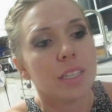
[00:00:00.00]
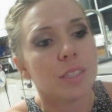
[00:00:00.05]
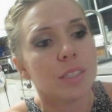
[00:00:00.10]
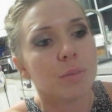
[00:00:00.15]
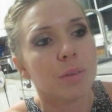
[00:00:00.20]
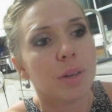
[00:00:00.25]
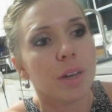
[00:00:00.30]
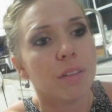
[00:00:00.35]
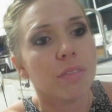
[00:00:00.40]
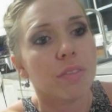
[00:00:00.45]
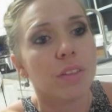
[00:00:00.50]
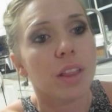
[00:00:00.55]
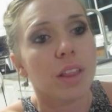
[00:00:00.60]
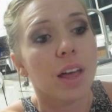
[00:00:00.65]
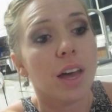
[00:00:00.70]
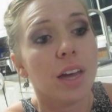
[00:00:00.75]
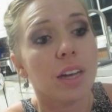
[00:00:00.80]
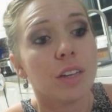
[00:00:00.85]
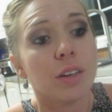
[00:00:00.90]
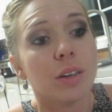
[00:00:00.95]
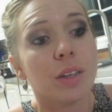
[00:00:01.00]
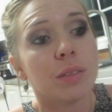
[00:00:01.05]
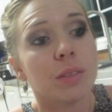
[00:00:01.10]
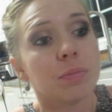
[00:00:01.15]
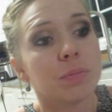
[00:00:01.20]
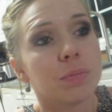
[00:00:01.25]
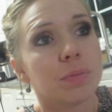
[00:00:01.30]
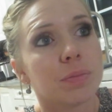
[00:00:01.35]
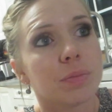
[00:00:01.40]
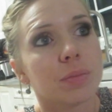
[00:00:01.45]
what oh, I feel oh, like. Oh,
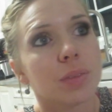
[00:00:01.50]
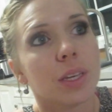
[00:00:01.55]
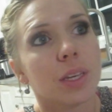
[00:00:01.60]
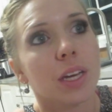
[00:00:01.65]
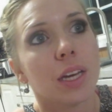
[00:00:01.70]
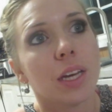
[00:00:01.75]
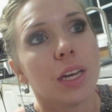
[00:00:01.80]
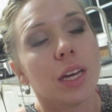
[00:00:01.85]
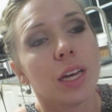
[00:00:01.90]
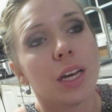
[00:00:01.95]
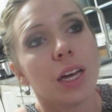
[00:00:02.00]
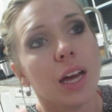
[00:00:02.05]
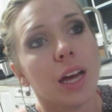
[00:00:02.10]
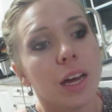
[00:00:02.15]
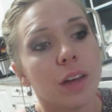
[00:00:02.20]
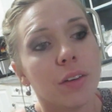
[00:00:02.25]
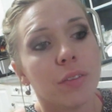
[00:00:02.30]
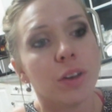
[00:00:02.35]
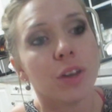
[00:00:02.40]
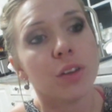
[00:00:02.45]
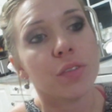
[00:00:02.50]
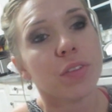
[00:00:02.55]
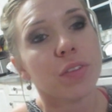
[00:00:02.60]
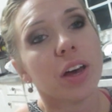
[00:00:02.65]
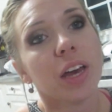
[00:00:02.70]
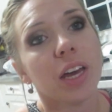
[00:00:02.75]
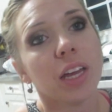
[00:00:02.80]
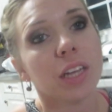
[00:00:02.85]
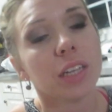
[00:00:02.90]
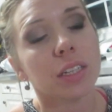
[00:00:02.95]
ask Kinsley if you can. I don't even know if
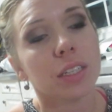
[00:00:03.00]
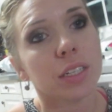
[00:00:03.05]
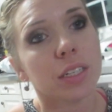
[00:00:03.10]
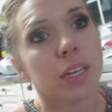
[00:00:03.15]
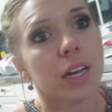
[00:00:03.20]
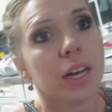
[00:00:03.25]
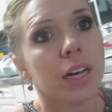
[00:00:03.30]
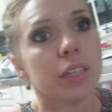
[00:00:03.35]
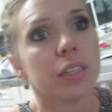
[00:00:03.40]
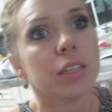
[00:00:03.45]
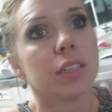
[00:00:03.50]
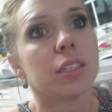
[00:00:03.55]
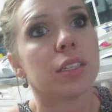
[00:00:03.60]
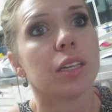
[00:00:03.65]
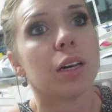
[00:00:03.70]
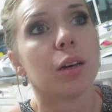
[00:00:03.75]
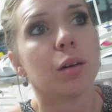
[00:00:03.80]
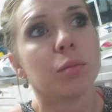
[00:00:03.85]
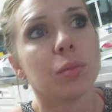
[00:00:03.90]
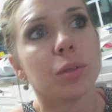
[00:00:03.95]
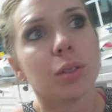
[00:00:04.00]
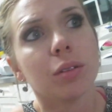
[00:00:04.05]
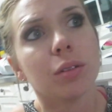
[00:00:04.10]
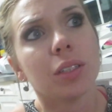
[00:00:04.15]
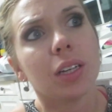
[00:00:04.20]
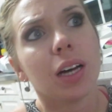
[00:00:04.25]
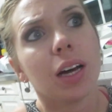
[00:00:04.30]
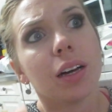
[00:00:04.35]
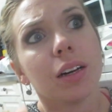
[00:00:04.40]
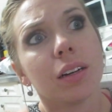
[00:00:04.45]
I'll edit tonight because I'm so
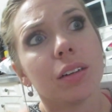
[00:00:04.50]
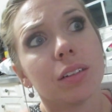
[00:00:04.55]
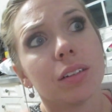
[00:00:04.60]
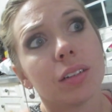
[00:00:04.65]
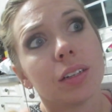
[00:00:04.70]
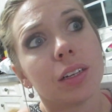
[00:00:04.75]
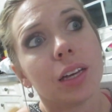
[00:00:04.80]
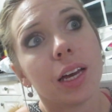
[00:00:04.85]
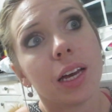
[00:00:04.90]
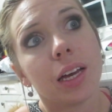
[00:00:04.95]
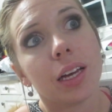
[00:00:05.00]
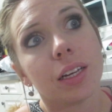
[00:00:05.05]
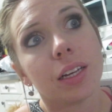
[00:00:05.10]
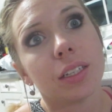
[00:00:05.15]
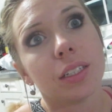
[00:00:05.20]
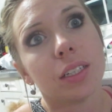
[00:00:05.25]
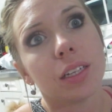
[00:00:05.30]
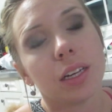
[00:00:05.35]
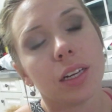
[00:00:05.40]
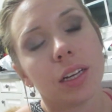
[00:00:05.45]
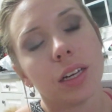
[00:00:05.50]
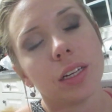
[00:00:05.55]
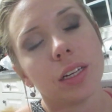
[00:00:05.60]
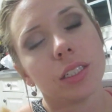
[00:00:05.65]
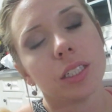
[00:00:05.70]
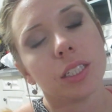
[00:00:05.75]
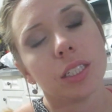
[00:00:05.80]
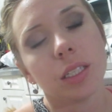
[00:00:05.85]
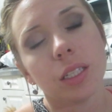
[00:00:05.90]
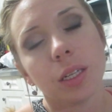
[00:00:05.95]
tired and
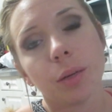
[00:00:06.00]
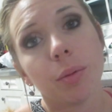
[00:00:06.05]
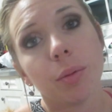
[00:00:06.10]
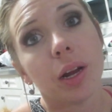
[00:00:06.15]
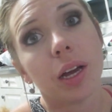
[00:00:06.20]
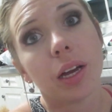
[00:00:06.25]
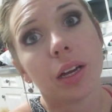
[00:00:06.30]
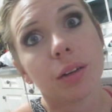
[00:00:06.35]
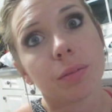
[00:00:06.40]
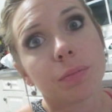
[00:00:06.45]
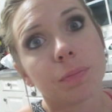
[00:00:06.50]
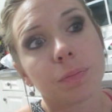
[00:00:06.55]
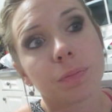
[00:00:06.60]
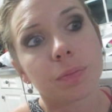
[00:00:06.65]
we just need a break. Yeah,